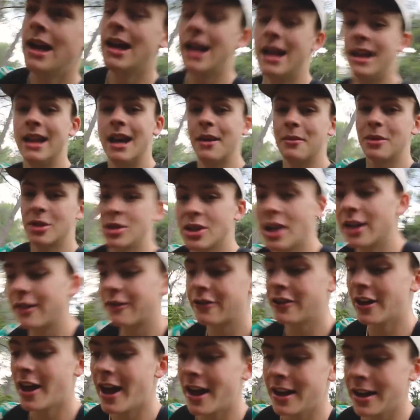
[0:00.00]
And I'm excited
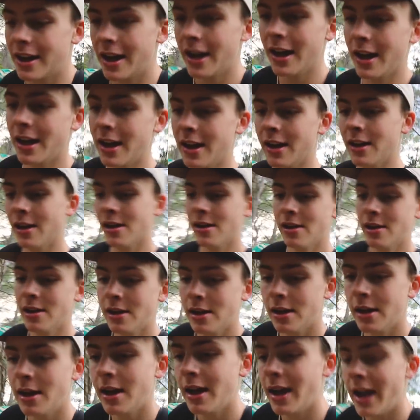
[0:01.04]
for that,
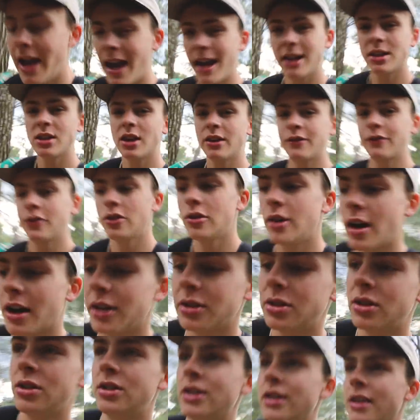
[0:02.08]
and excited for you
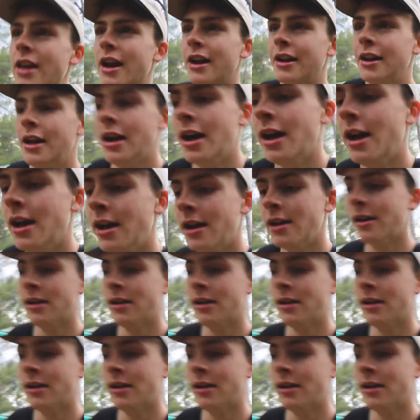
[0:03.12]
guys to see that.